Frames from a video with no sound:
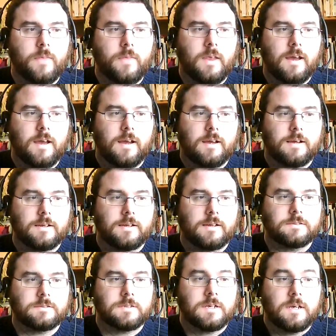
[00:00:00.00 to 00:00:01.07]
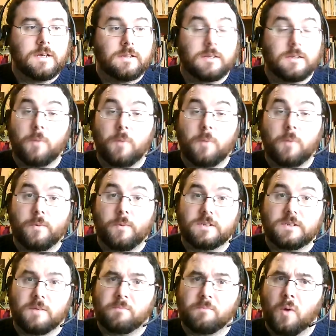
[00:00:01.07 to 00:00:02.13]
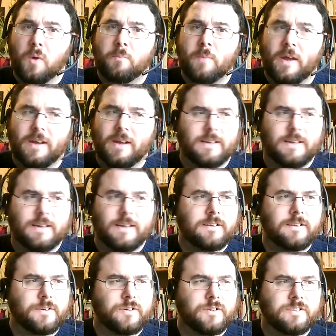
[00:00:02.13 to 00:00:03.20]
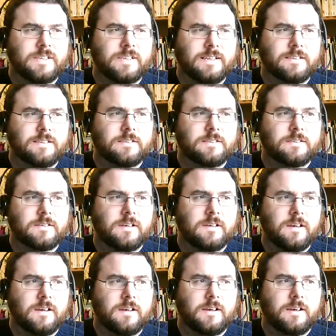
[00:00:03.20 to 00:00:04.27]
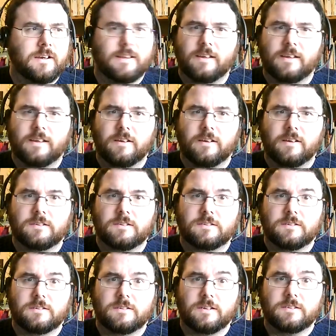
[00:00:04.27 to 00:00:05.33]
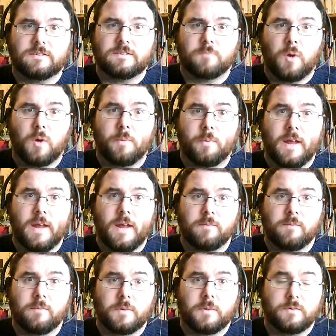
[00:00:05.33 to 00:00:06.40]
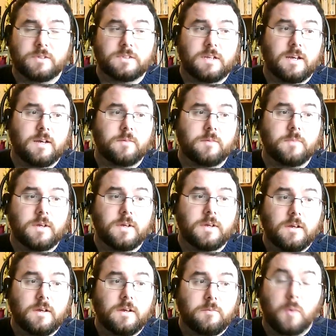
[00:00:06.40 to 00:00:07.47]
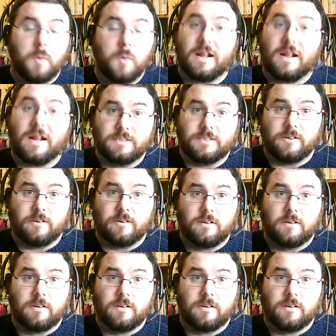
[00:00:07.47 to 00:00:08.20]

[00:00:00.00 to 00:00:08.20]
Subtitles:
And the Pope was Pope Benedict the 13th, I think is his Pope name, but it was Pope Ratzinger,